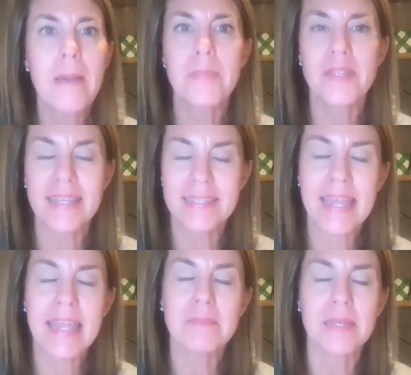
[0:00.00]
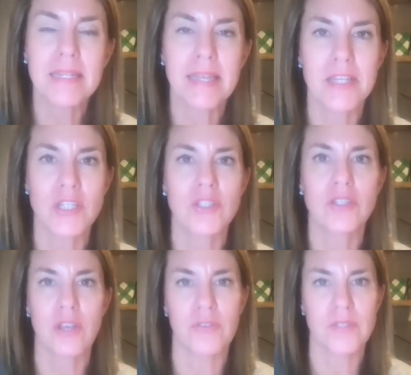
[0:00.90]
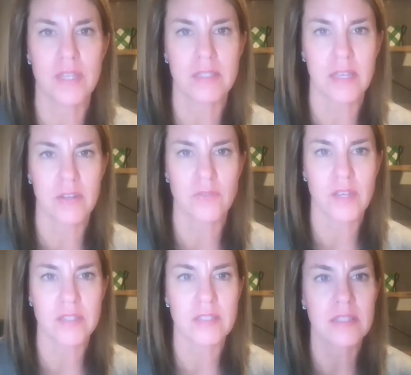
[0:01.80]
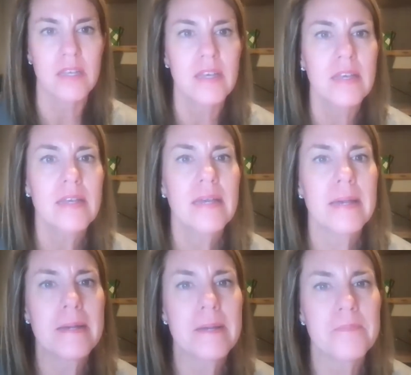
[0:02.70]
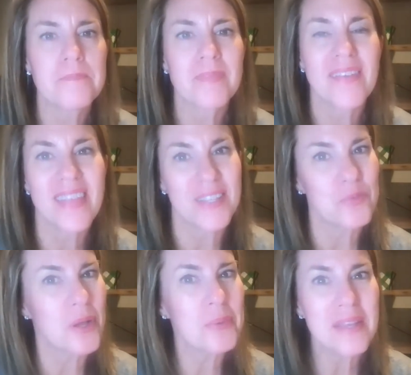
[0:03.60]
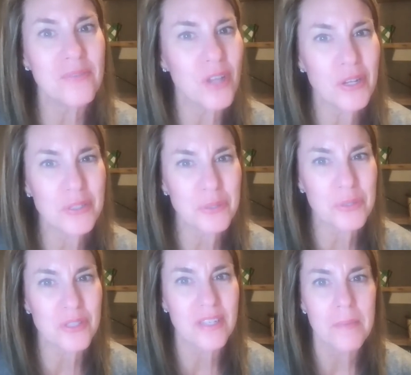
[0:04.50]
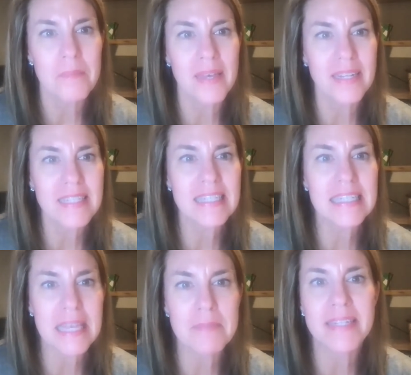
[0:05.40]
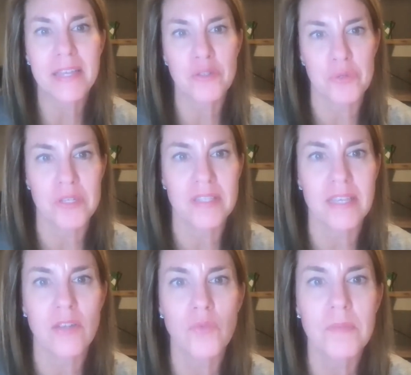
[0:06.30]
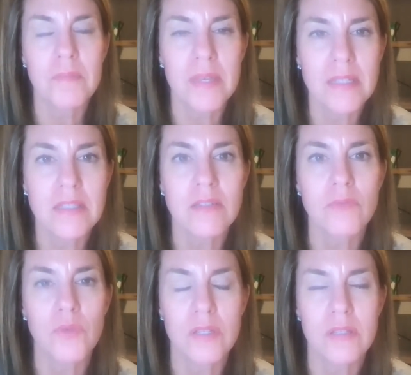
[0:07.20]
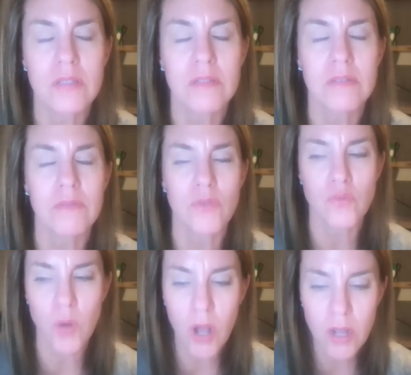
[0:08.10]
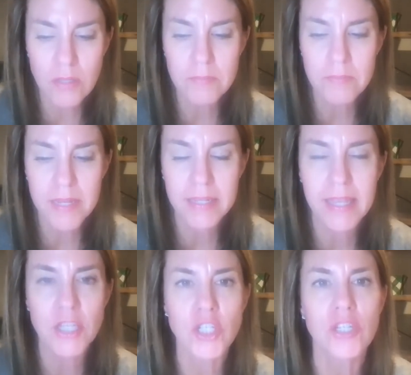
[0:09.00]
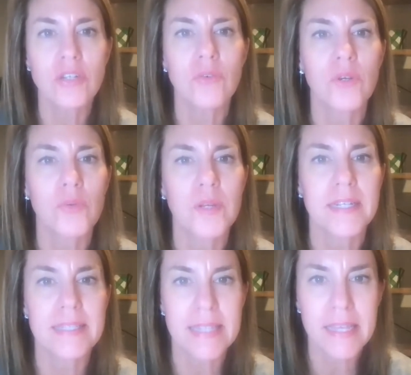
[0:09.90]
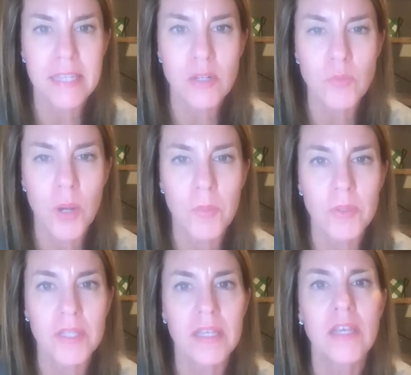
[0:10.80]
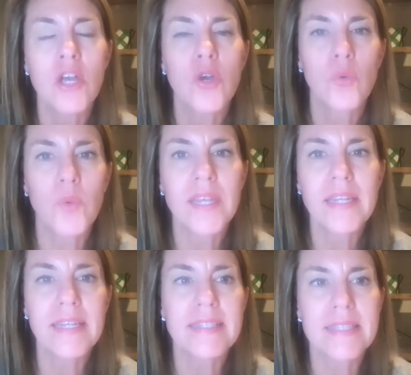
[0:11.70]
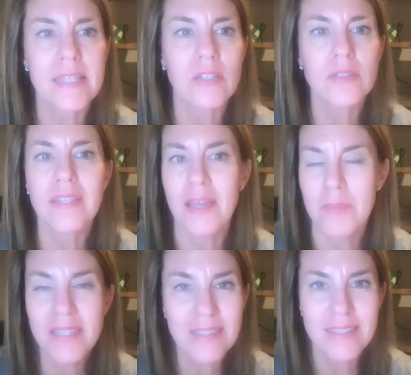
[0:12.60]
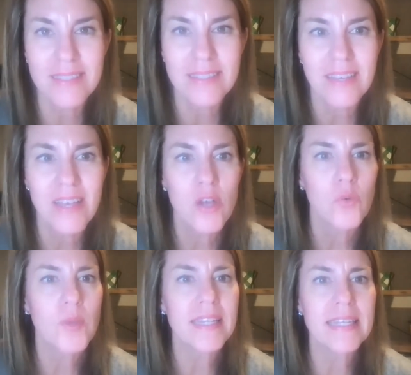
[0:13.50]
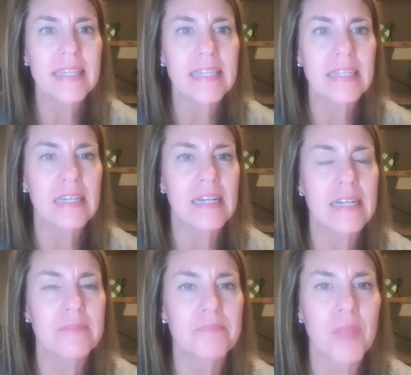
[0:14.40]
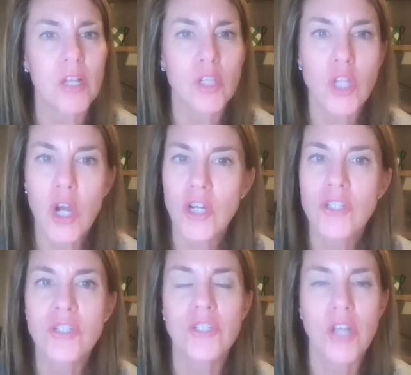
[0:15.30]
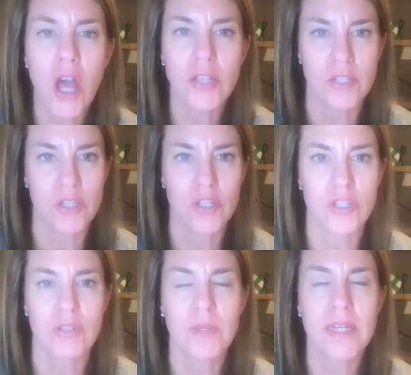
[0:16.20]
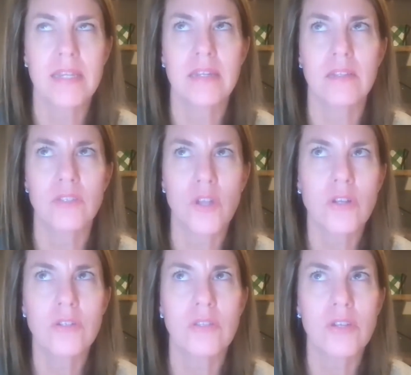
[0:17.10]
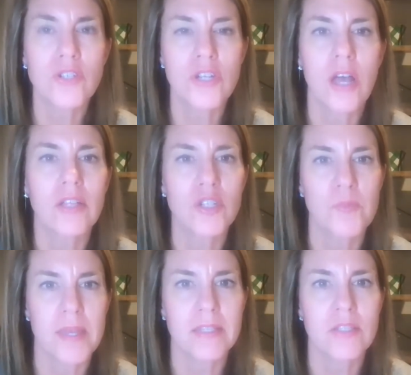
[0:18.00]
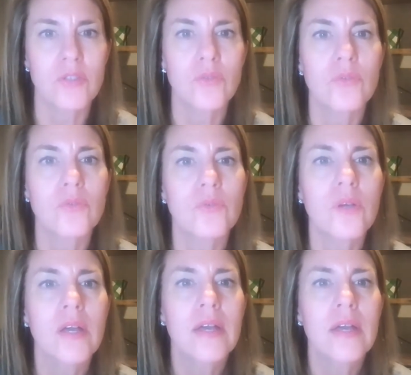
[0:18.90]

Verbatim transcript: but they take medications to offset side effects um, that's why we have doctors medicine can be dangerous. And when mixed with the wrong medication or when it's taken improperly, we need skilled chemists. We need um, a large knowledge. We need a nar- large knowledge base to